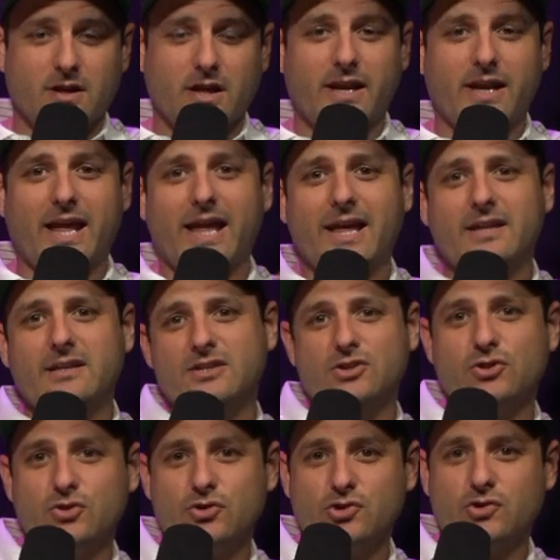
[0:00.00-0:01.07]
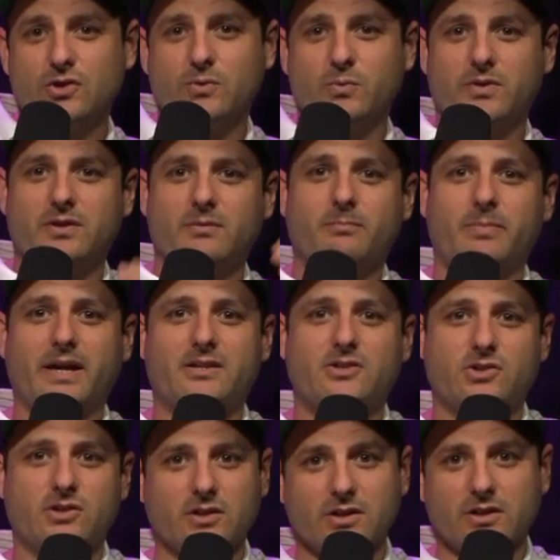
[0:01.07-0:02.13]
It ends usually with the
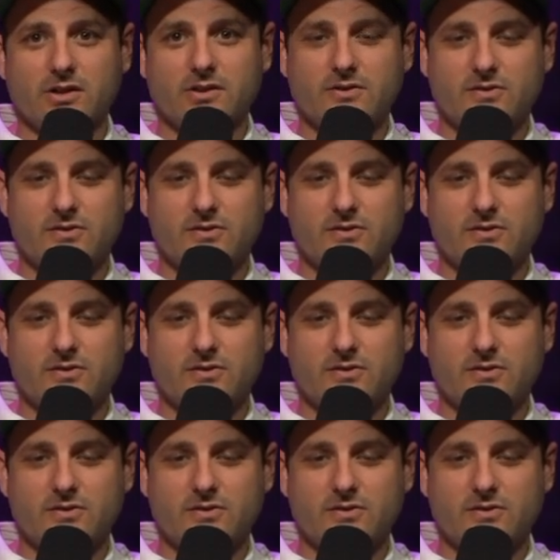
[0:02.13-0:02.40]
baked goods.